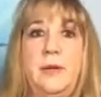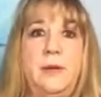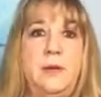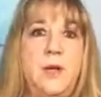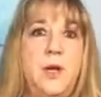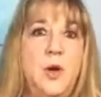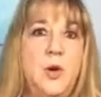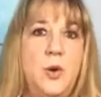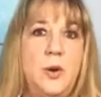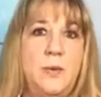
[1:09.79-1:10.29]

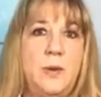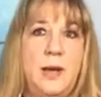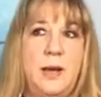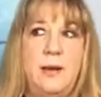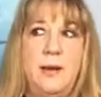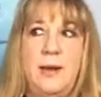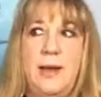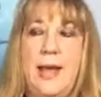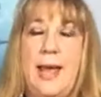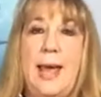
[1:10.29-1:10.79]

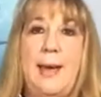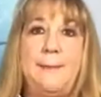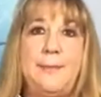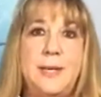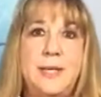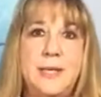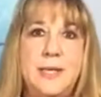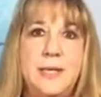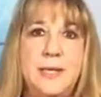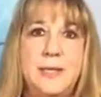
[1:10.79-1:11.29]

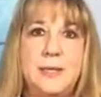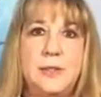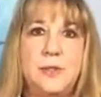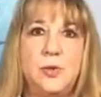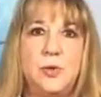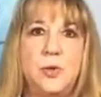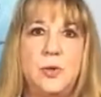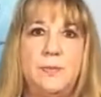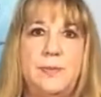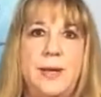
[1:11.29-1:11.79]

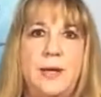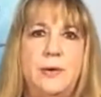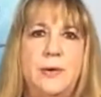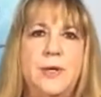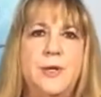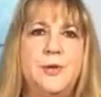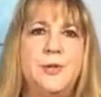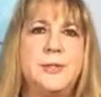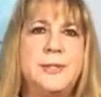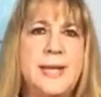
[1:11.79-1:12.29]
happiness or
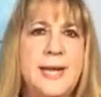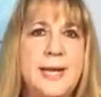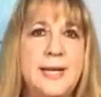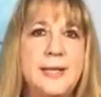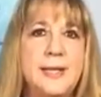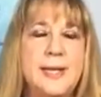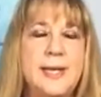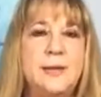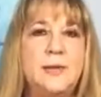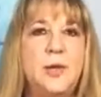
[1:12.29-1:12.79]
better
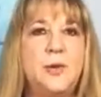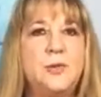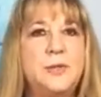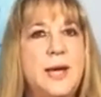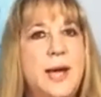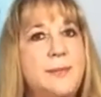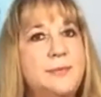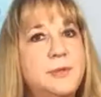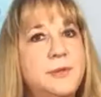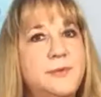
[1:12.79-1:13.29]
understanding, those
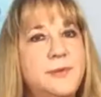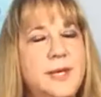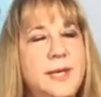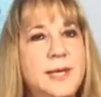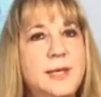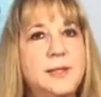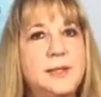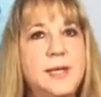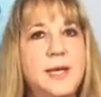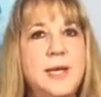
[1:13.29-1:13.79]
types of
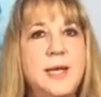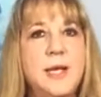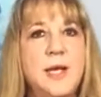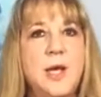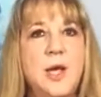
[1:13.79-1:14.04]
things.